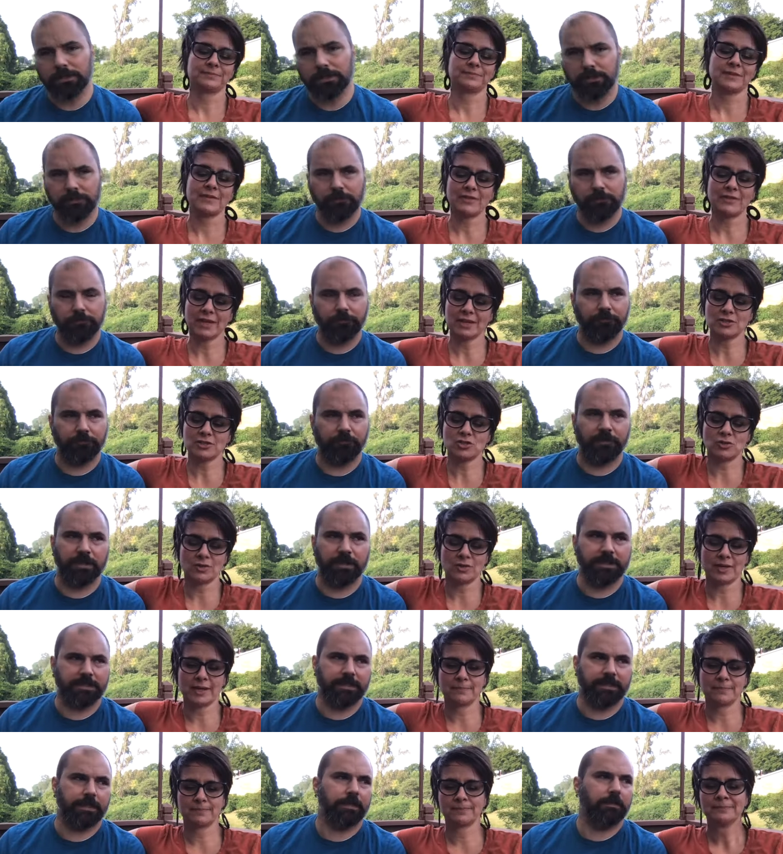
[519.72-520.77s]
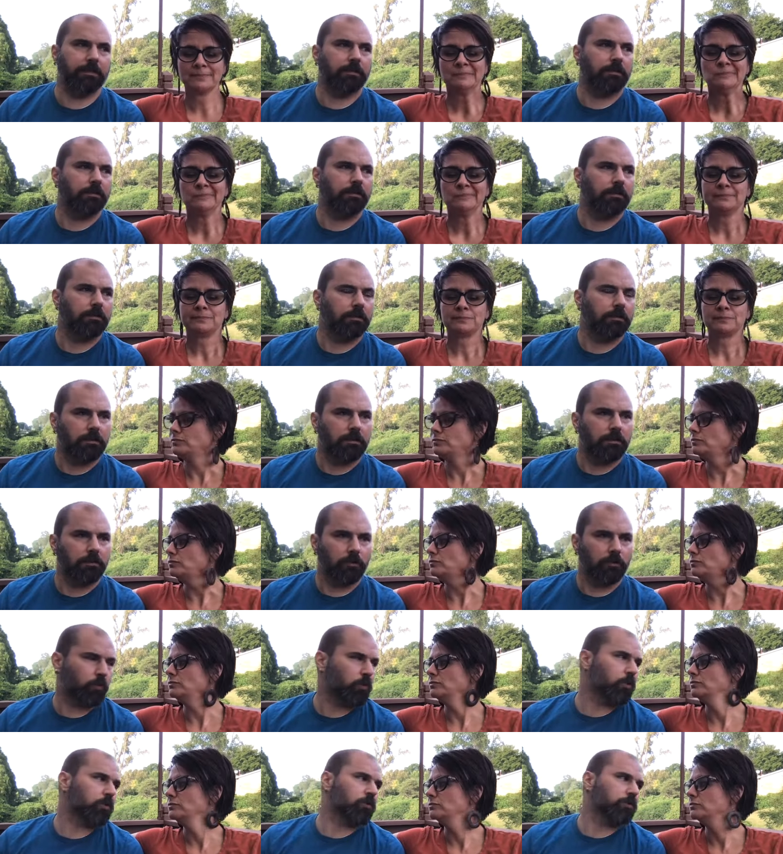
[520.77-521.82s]
Speaker 1: to visit the
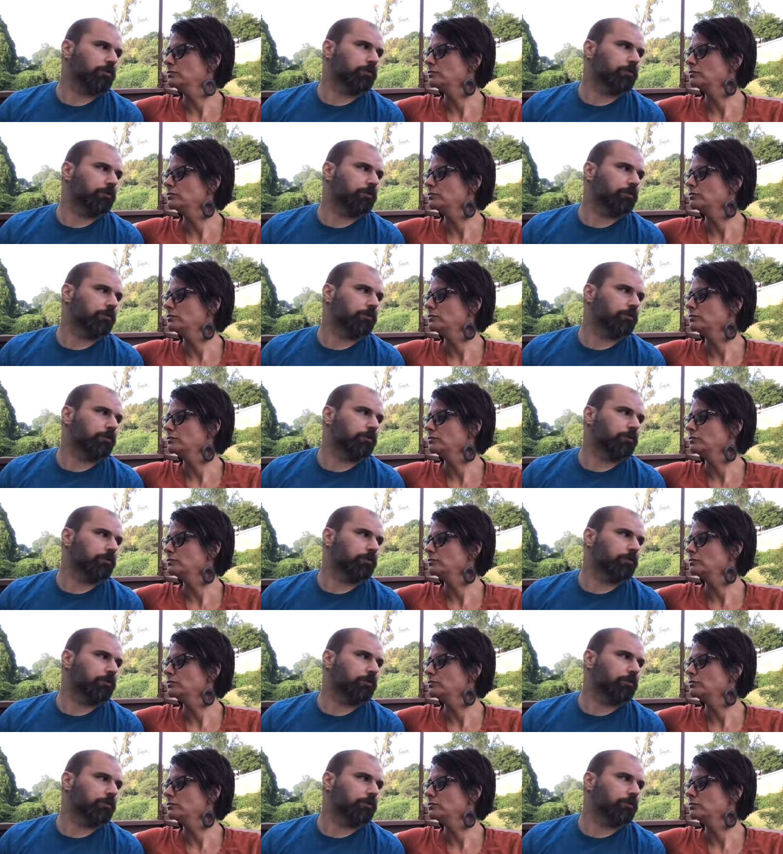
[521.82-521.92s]
world.